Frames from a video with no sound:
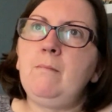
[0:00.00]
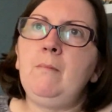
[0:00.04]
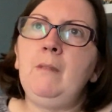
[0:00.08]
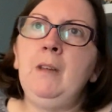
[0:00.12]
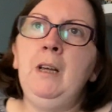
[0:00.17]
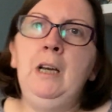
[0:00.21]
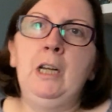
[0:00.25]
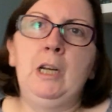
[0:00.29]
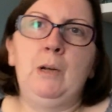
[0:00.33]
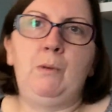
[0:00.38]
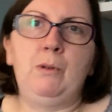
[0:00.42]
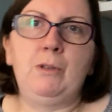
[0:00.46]

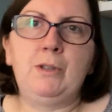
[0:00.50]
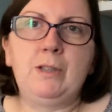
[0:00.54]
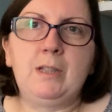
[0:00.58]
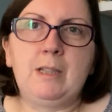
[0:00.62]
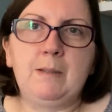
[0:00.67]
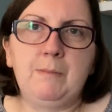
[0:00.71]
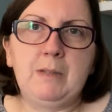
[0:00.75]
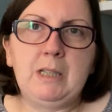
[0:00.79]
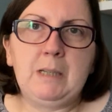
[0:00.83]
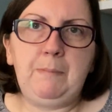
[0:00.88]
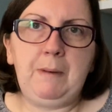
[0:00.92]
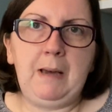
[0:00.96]
And I wanted
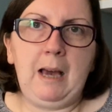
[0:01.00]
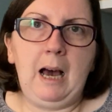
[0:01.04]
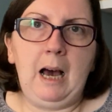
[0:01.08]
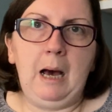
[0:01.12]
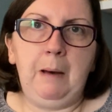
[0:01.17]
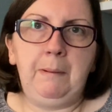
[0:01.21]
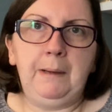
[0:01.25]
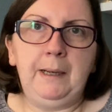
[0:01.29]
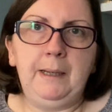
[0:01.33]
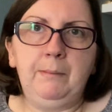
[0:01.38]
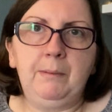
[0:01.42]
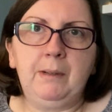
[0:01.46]
them to be
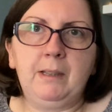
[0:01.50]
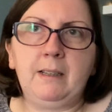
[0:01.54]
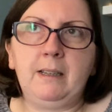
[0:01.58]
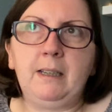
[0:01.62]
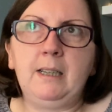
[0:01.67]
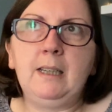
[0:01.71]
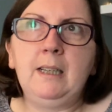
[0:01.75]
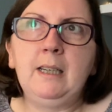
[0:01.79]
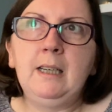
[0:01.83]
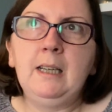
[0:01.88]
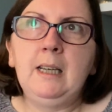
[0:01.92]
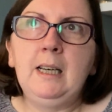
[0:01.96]
happy with
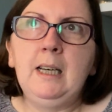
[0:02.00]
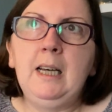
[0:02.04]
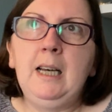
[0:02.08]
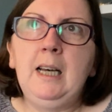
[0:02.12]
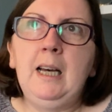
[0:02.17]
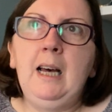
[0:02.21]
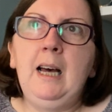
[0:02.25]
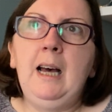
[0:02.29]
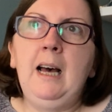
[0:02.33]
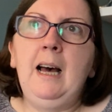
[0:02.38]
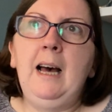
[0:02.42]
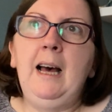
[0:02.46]
it.
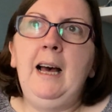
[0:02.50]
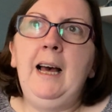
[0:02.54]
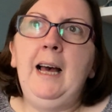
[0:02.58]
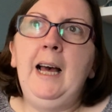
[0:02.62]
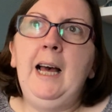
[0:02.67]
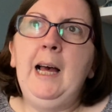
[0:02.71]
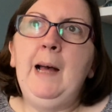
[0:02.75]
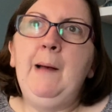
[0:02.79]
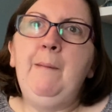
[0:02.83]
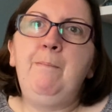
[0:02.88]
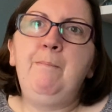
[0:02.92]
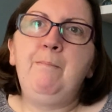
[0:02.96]

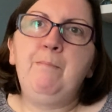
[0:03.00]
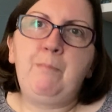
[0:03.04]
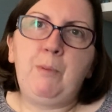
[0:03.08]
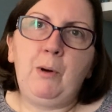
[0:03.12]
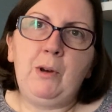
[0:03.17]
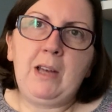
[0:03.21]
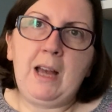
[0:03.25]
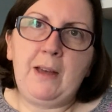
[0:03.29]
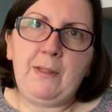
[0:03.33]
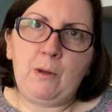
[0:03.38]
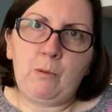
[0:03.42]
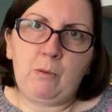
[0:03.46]
But
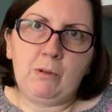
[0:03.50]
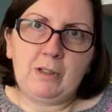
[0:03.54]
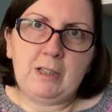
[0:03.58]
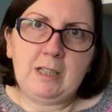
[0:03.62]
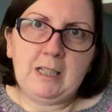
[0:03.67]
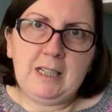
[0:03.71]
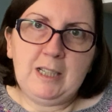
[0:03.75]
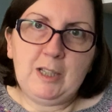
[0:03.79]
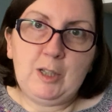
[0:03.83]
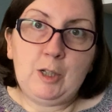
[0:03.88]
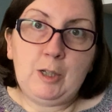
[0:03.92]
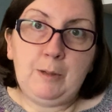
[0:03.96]
yeah, they wanted
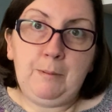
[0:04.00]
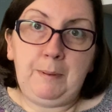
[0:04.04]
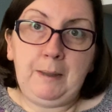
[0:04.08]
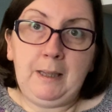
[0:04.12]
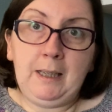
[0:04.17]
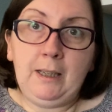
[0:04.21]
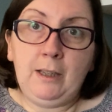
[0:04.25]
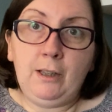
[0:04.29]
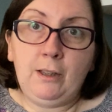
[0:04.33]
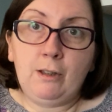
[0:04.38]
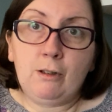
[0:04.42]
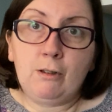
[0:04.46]
it to
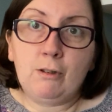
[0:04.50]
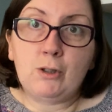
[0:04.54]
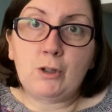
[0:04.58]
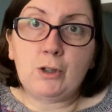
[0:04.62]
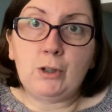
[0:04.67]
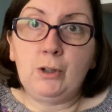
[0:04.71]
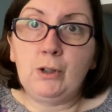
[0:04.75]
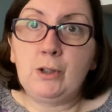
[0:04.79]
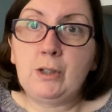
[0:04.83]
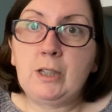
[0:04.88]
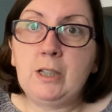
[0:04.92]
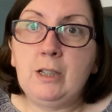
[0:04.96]
be
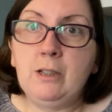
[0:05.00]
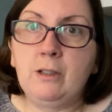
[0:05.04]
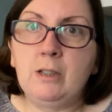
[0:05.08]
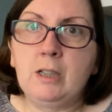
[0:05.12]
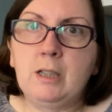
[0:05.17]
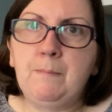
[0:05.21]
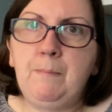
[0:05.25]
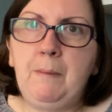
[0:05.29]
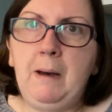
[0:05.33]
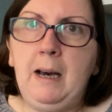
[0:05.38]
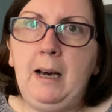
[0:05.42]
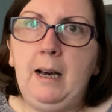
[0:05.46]
shortened
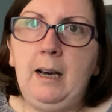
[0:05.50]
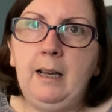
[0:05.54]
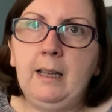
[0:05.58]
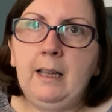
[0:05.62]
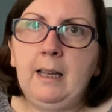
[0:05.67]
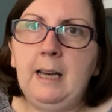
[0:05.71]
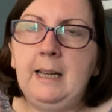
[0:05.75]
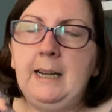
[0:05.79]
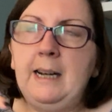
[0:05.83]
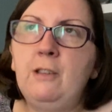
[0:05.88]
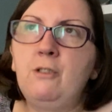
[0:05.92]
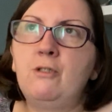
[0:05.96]
by
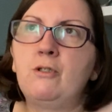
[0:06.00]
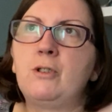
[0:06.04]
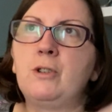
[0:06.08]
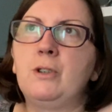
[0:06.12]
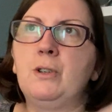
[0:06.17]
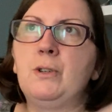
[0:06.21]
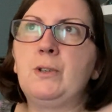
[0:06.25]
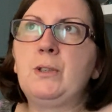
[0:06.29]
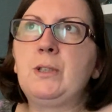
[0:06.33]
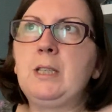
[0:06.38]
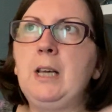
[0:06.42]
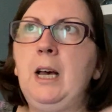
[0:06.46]
1 inch
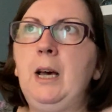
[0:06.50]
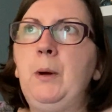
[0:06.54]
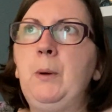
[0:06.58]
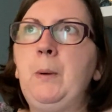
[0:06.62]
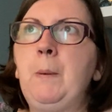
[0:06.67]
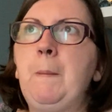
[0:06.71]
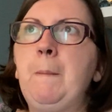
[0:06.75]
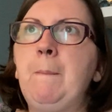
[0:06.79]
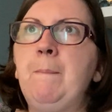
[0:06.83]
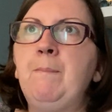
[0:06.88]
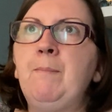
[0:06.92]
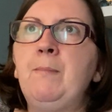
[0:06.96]
or so.
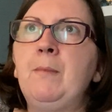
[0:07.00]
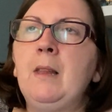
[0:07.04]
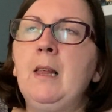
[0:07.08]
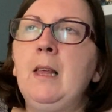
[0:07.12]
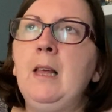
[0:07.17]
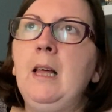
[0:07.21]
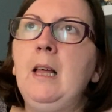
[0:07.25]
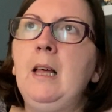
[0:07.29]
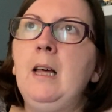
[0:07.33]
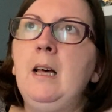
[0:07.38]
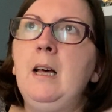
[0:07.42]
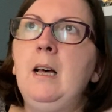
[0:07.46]

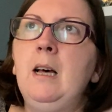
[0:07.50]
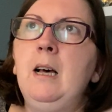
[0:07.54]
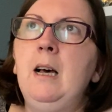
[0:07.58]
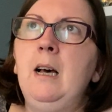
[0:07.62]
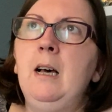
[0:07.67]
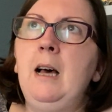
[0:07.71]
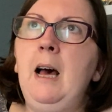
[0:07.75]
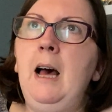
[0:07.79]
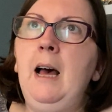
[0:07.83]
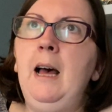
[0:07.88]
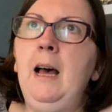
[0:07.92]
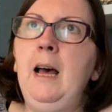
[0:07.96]

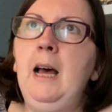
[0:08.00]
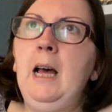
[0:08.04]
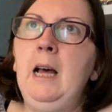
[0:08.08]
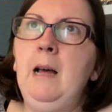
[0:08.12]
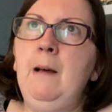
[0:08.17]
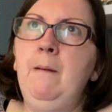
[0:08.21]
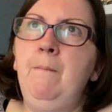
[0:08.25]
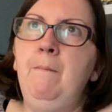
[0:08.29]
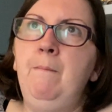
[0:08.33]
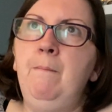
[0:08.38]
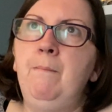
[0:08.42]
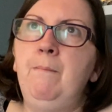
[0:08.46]

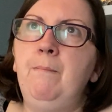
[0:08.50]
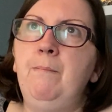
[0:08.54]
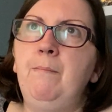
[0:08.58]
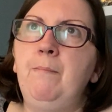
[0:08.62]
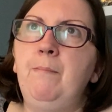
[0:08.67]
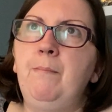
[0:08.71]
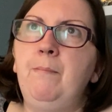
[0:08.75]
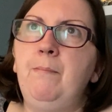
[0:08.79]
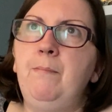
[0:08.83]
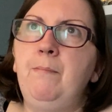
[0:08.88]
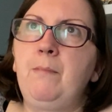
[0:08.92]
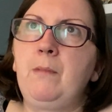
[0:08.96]

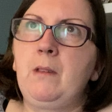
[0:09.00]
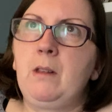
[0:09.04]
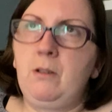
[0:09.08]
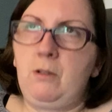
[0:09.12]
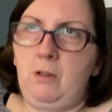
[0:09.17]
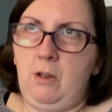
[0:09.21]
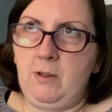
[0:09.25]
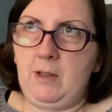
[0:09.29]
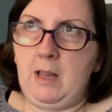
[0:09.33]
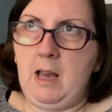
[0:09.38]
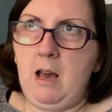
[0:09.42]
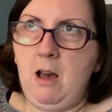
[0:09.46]
So I
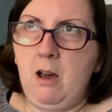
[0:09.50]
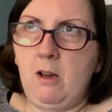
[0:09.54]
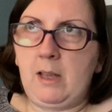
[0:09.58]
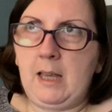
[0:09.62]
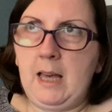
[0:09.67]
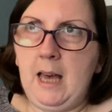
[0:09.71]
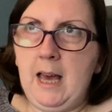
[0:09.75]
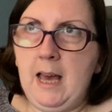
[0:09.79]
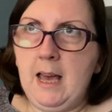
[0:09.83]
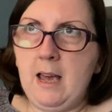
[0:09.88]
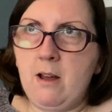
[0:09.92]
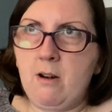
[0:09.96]
was like,
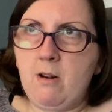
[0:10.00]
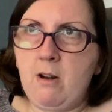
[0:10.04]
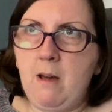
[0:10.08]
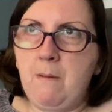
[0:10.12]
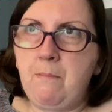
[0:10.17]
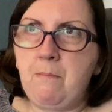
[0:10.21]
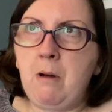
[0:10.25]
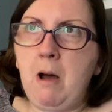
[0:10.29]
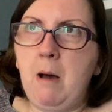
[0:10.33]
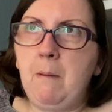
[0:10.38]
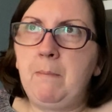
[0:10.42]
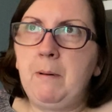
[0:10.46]
okay, no
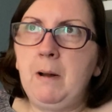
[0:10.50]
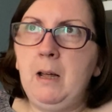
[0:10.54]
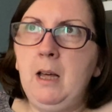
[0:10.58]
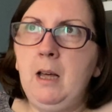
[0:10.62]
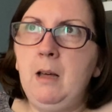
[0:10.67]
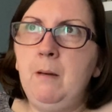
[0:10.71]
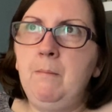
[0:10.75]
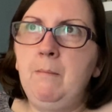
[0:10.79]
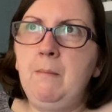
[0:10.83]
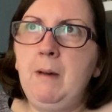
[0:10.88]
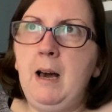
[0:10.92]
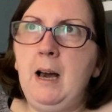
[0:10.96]

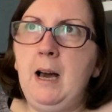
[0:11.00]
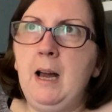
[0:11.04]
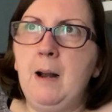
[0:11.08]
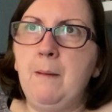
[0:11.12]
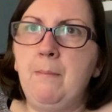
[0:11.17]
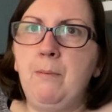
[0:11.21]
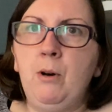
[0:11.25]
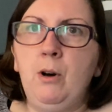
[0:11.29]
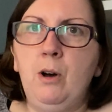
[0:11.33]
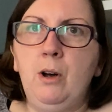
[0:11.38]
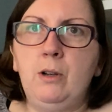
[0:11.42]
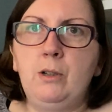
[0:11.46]
problem. And I
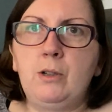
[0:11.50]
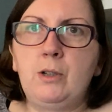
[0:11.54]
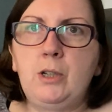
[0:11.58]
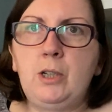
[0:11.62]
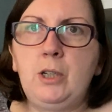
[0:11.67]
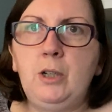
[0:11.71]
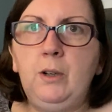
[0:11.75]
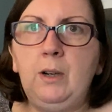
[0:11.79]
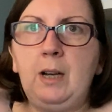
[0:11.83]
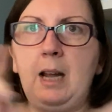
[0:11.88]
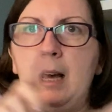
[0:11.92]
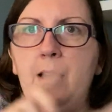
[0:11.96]
put
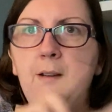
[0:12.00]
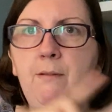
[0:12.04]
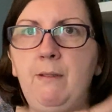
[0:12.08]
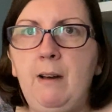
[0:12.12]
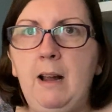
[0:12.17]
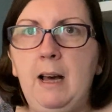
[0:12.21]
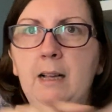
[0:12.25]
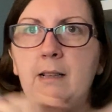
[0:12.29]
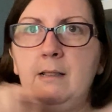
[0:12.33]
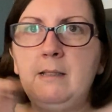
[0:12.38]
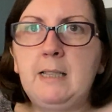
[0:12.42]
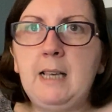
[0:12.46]
2
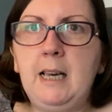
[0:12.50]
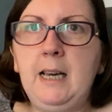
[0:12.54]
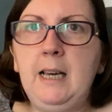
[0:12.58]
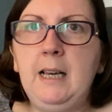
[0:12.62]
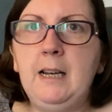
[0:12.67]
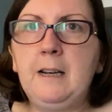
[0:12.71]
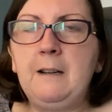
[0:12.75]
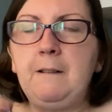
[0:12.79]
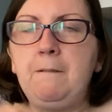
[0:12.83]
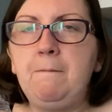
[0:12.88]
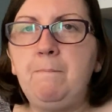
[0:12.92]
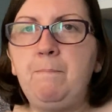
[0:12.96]
lifelines
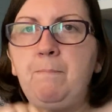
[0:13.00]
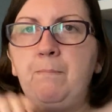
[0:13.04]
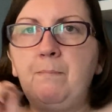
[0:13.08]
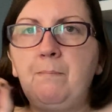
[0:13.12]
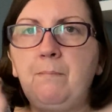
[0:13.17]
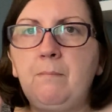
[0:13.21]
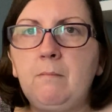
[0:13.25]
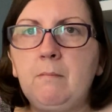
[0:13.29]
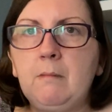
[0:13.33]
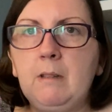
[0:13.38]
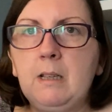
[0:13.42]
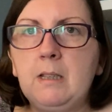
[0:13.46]
in,
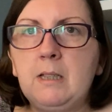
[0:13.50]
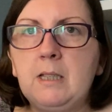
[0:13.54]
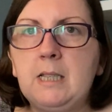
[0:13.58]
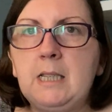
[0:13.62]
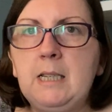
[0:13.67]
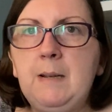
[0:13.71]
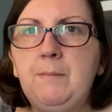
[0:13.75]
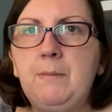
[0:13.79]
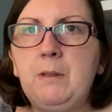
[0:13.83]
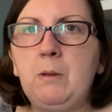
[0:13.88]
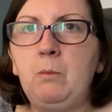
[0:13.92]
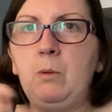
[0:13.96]

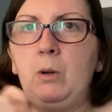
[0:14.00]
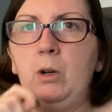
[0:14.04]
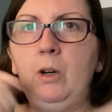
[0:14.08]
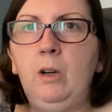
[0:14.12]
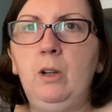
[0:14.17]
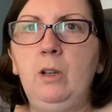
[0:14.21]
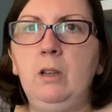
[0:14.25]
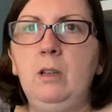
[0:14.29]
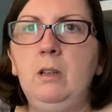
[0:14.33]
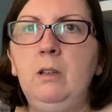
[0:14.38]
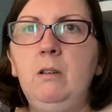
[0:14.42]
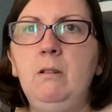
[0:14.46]
snipped the
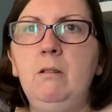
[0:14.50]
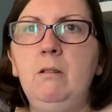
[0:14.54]
wool,